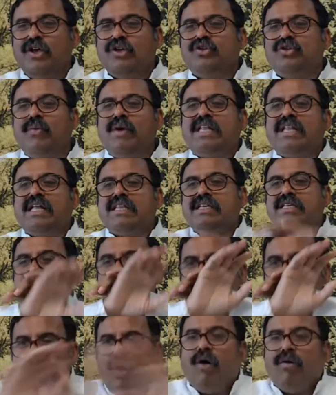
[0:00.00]
So Vedanta
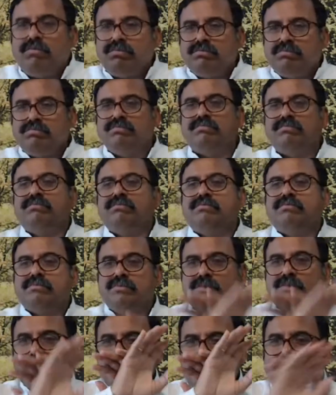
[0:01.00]
says, no,
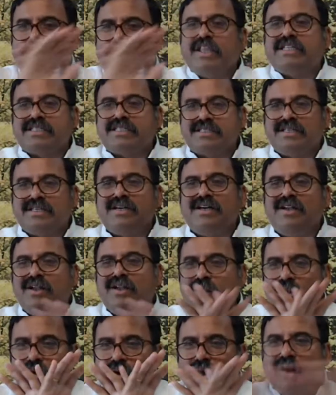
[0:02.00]
not this,
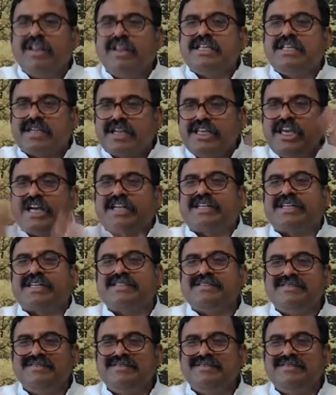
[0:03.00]
not this, reject.